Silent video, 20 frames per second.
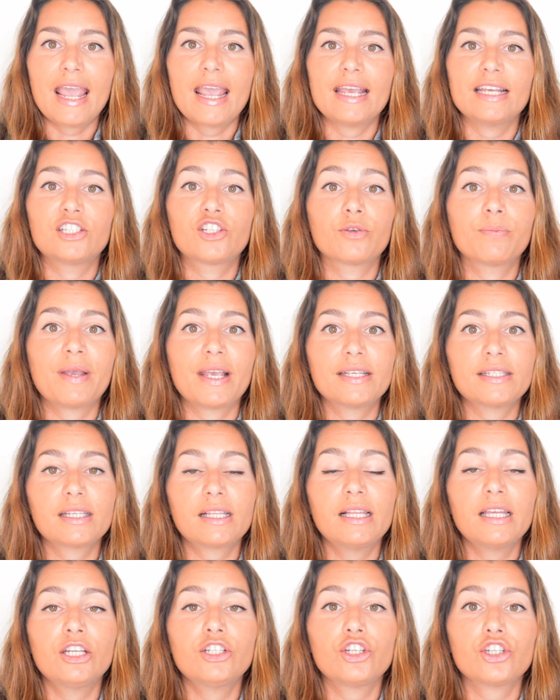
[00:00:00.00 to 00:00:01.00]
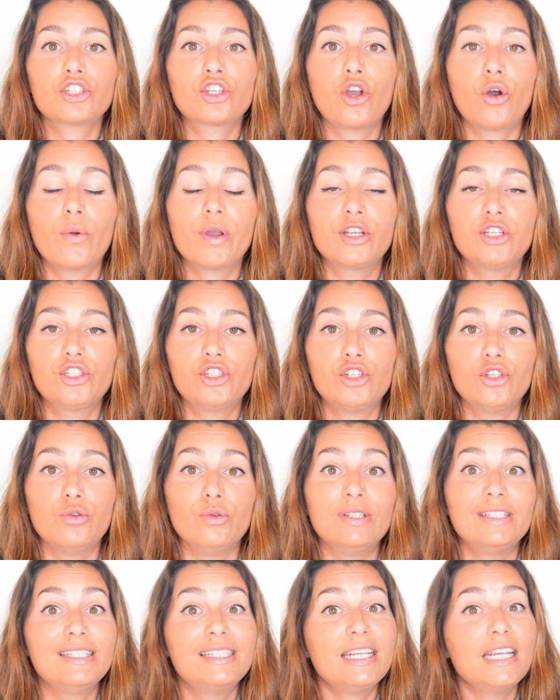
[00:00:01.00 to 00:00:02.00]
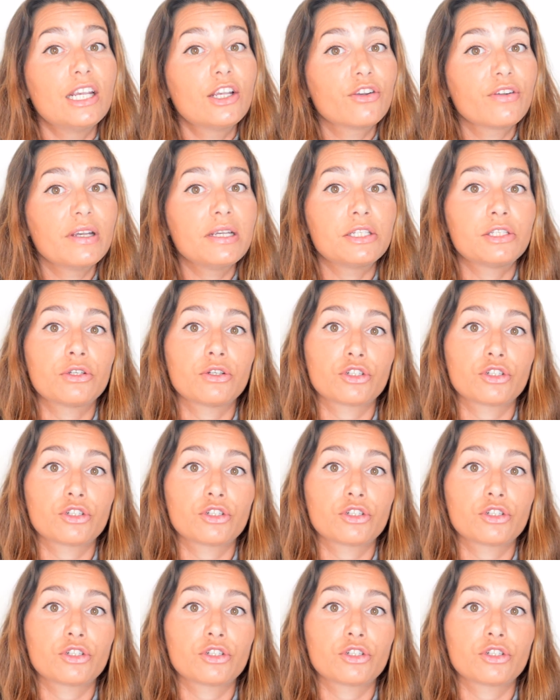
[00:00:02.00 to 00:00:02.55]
is you're basically just going to decrease